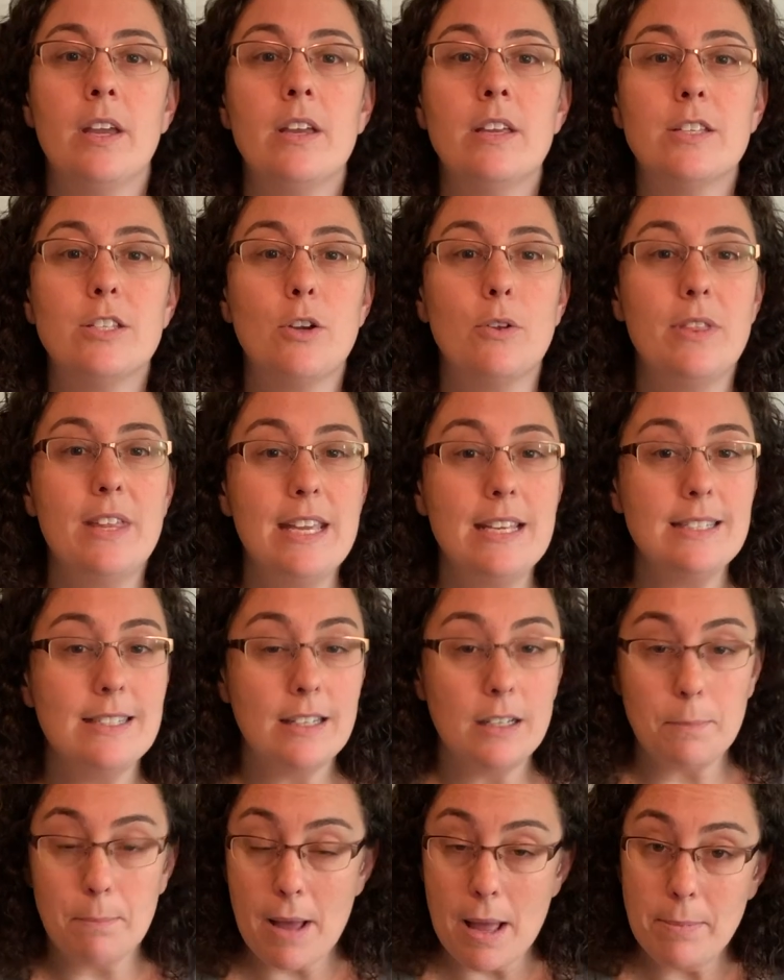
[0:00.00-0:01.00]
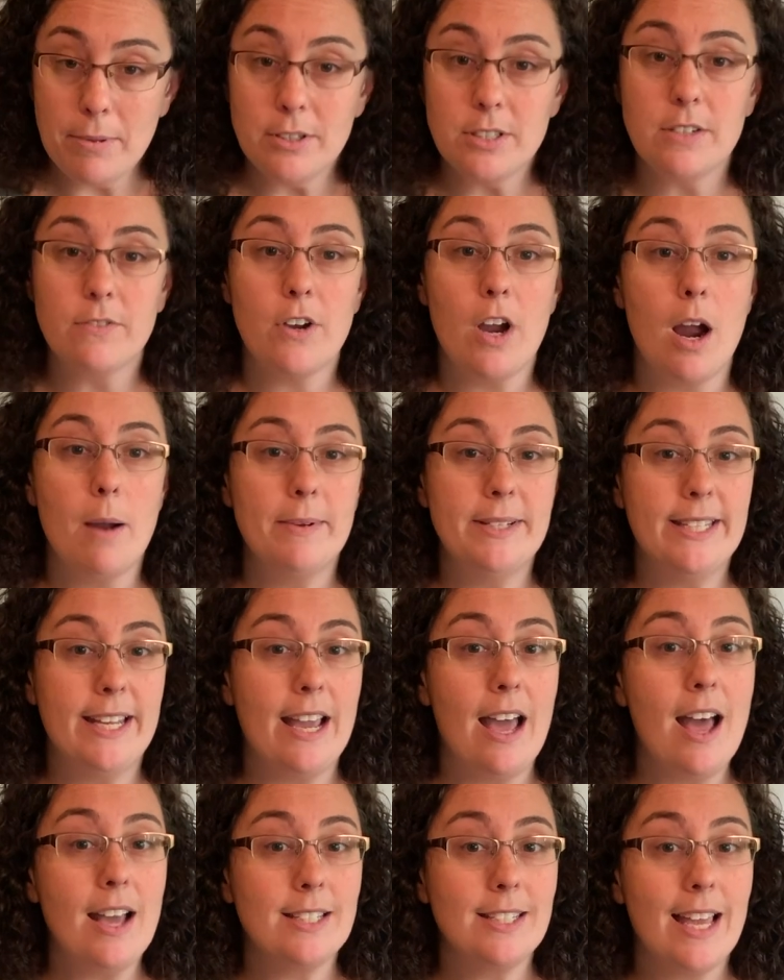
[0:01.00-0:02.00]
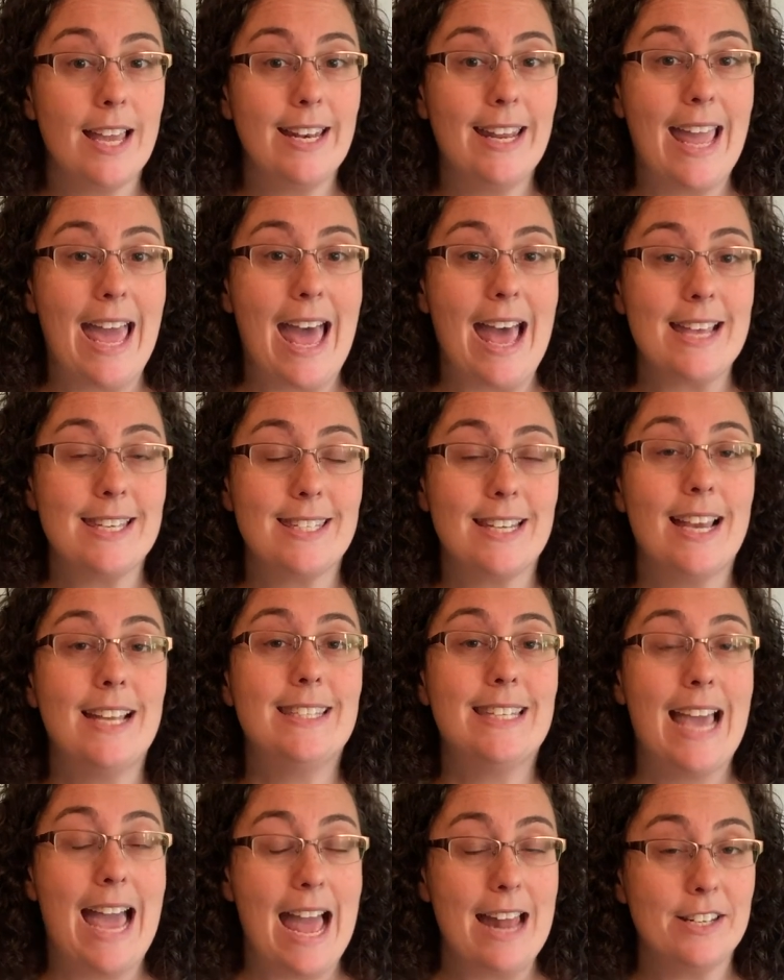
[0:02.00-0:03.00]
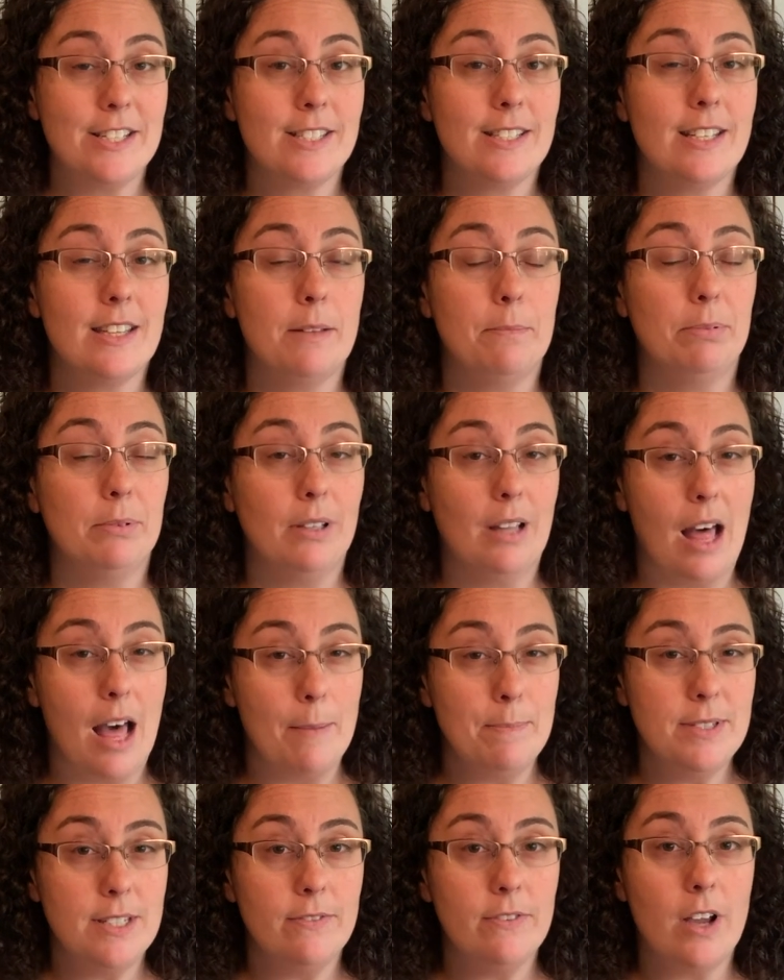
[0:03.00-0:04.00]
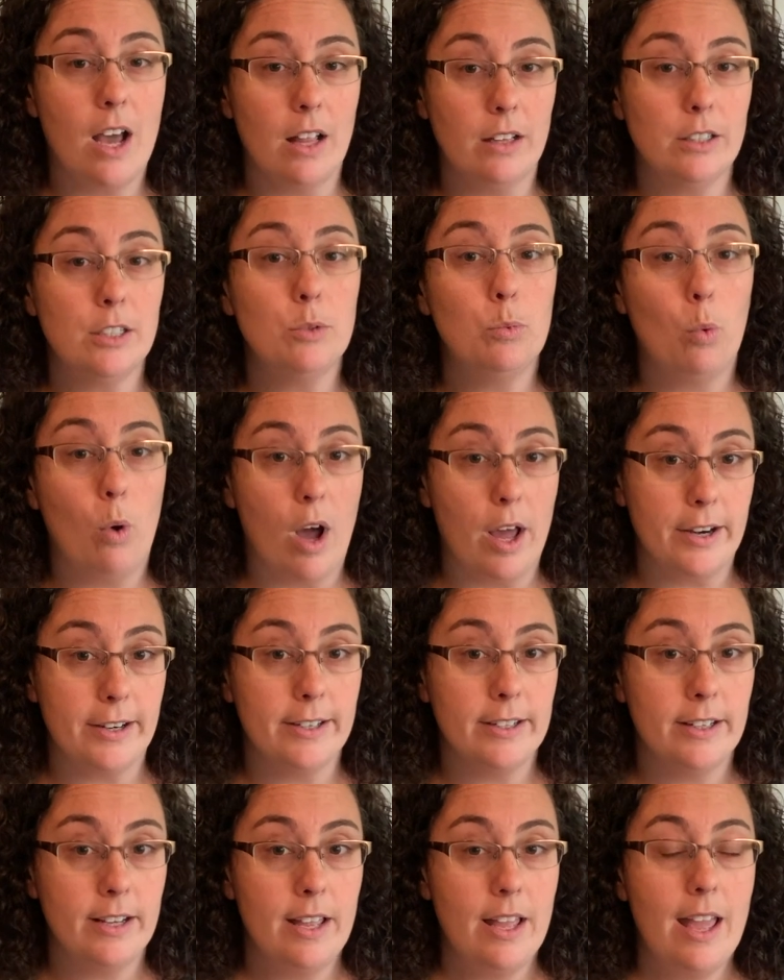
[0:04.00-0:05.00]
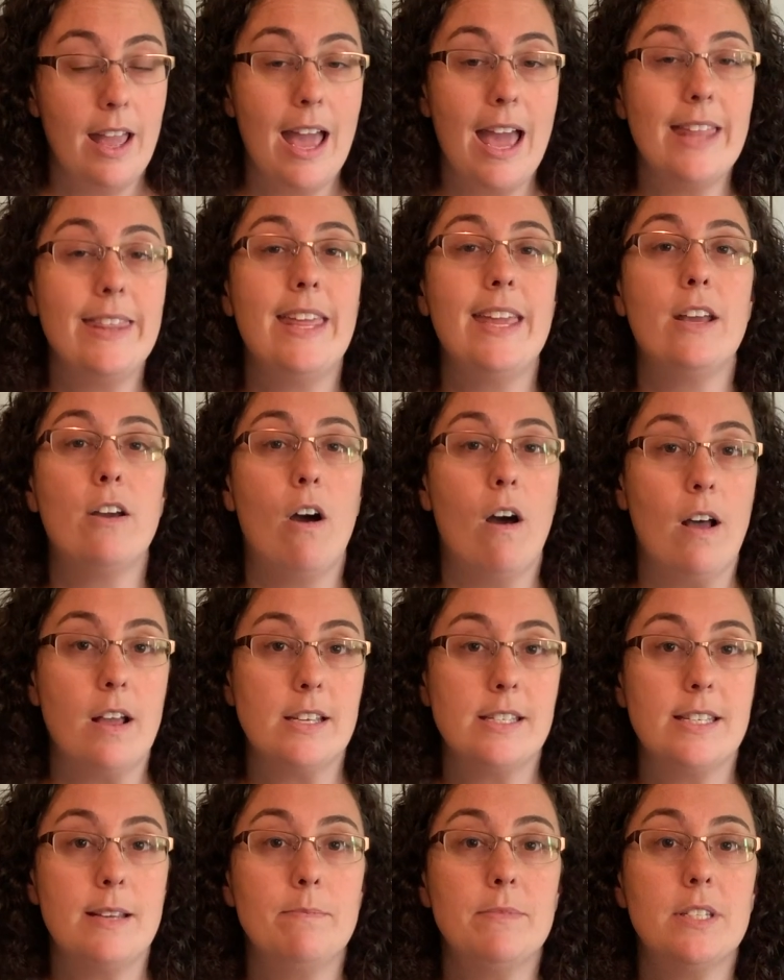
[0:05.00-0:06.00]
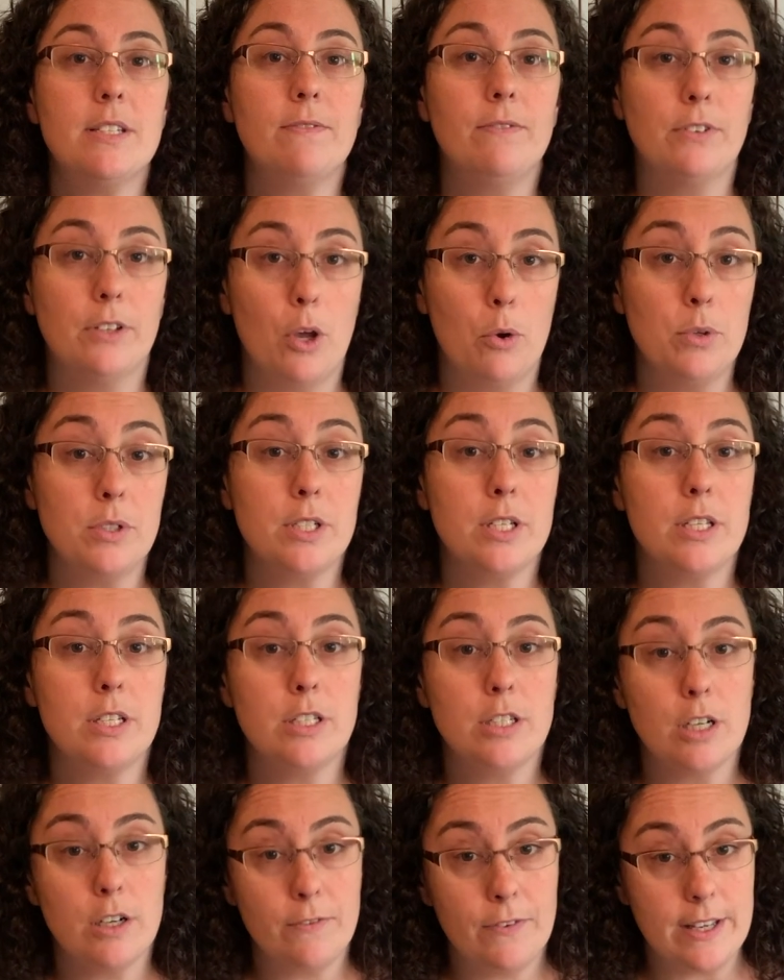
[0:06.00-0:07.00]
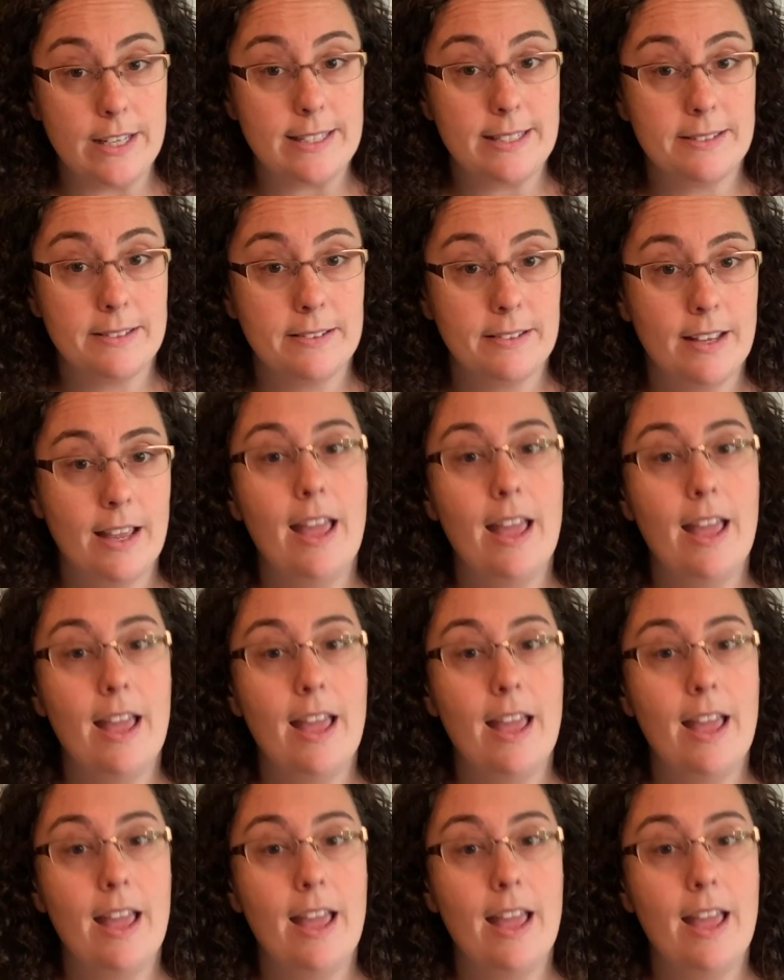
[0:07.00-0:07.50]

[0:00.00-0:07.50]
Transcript: So these little bubbles of carbon dioxide gas attach to the blobs of colored water and they cause them to float to the surface.